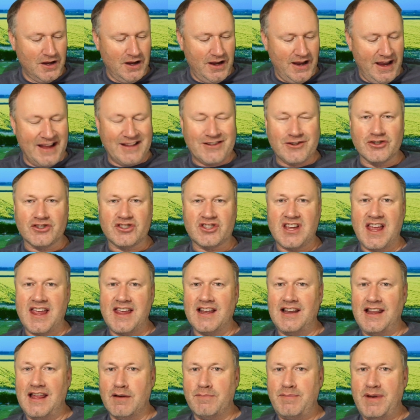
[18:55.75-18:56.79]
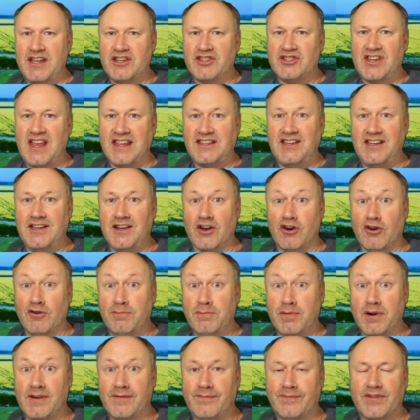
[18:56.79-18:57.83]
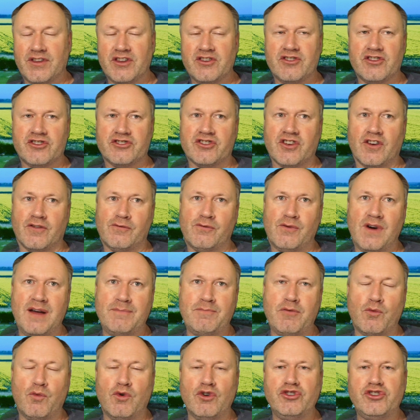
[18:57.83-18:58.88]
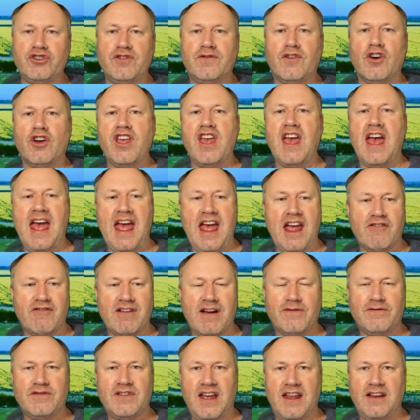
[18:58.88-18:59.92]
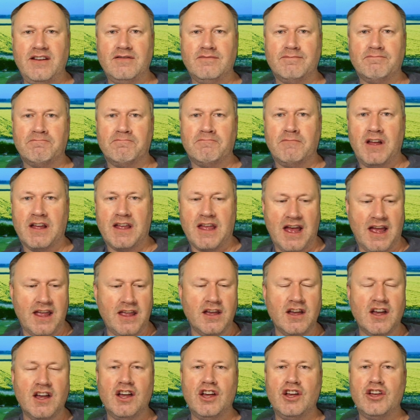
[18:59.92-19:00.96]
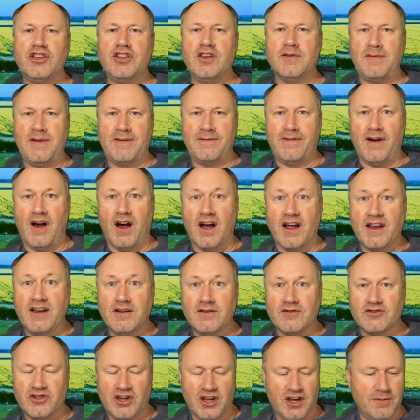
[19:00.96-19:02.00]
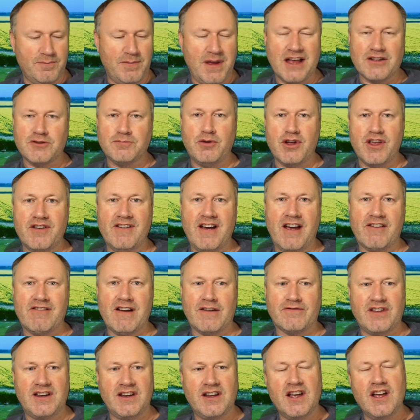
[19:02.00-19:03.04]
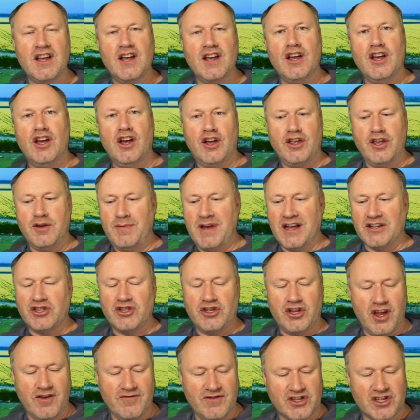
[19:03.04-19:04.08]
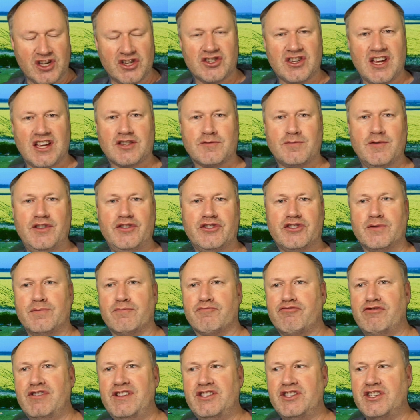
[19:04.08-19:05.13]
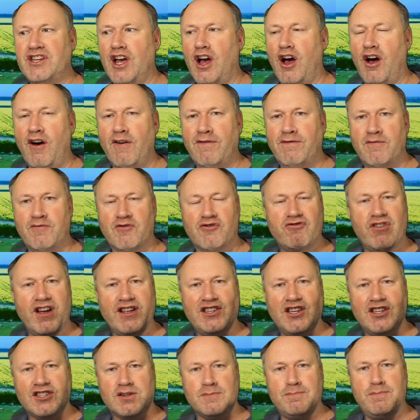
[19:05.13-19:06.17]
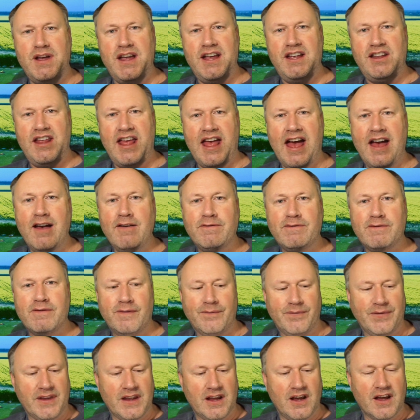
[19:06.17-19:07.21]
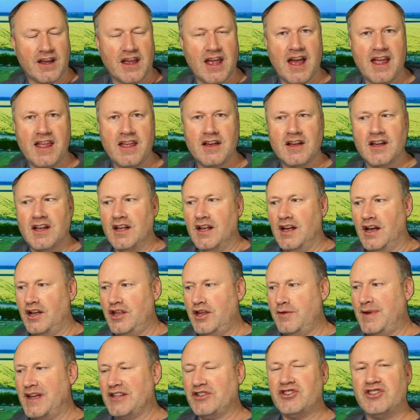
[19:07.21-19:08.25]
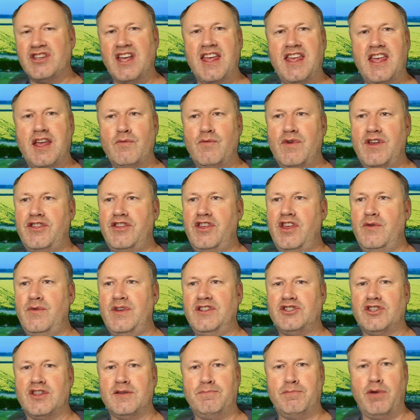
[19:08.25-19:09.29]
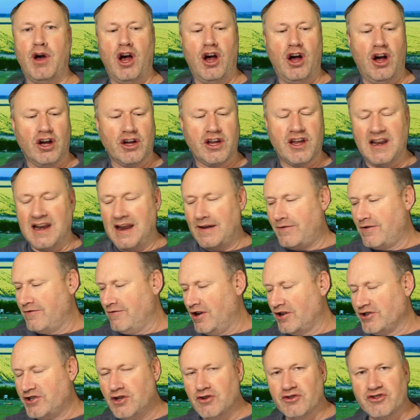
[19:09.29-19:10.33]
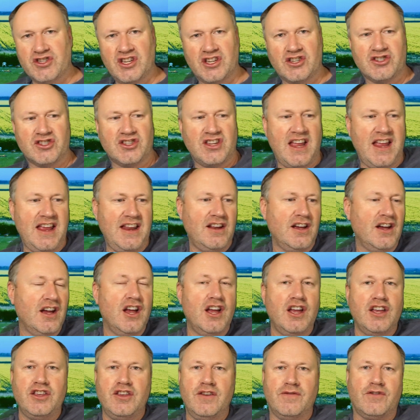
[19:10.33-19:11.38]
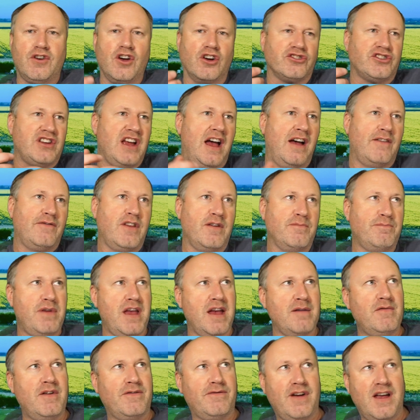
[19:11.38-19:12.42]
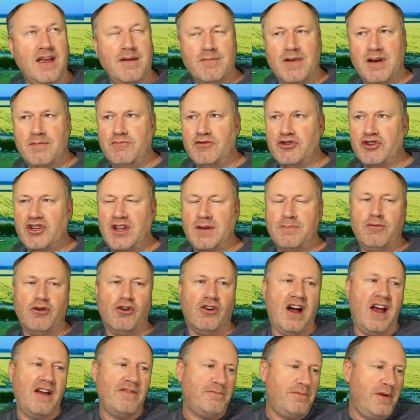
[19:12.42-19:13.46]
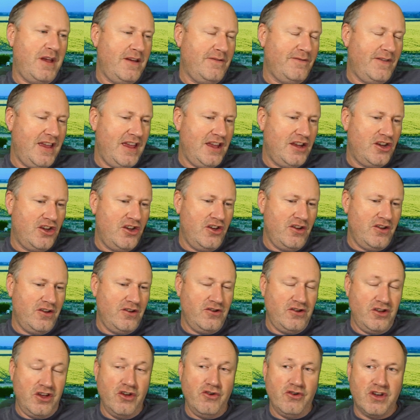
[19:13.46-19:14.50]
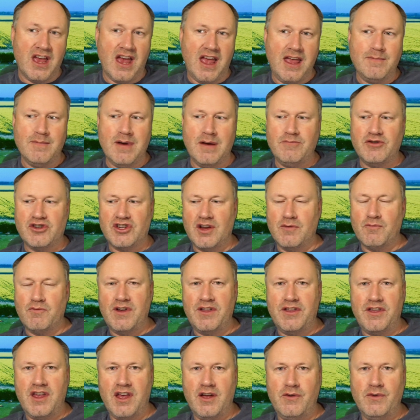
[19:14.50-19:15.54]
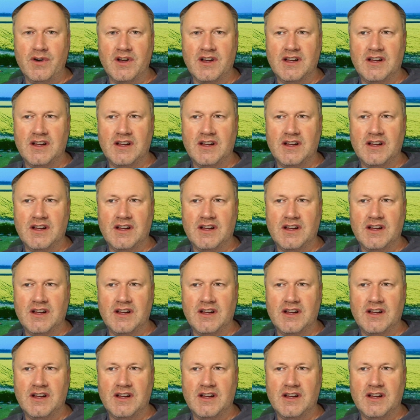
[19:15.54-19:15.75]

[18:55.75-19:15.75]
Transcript: It does take a little bit of setting up, the software, but once you've got your aircraft in, okay, you'll be fine. So you can be able to put aircraft in and you'll be able to do your risk assessment and print it off and create it as a PDF, okay? And you'll be able to take it with you into the park. You'll have your Article 16. You've got to have your BMFA membership or FPV UK membership with you.